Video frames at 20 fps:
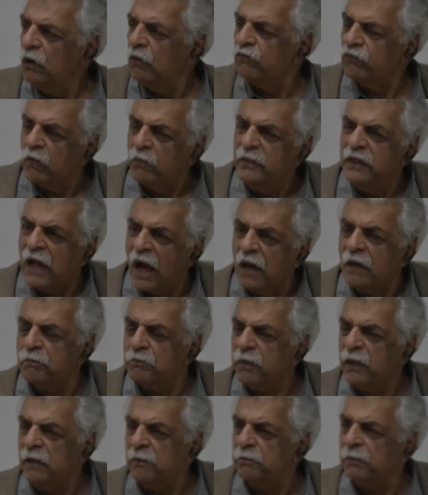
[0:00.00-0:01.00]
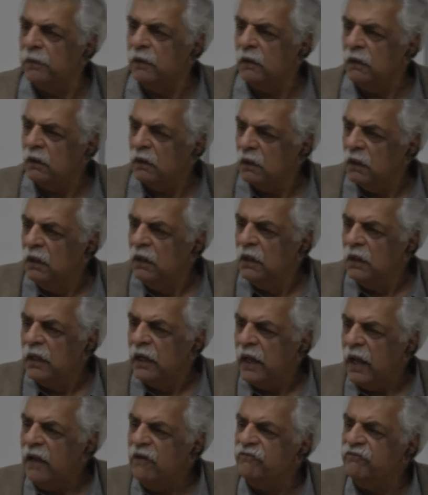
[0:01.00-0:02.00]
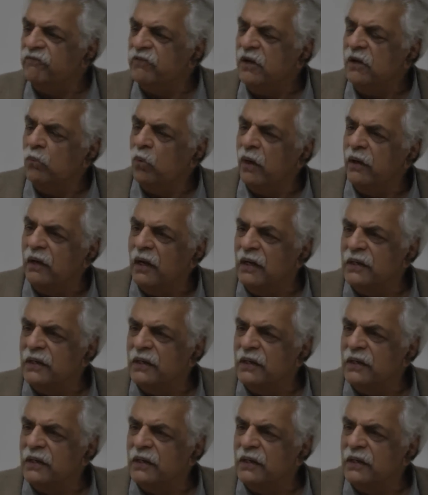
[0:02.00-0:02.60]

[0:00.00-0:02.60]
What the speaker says: from young people everywhere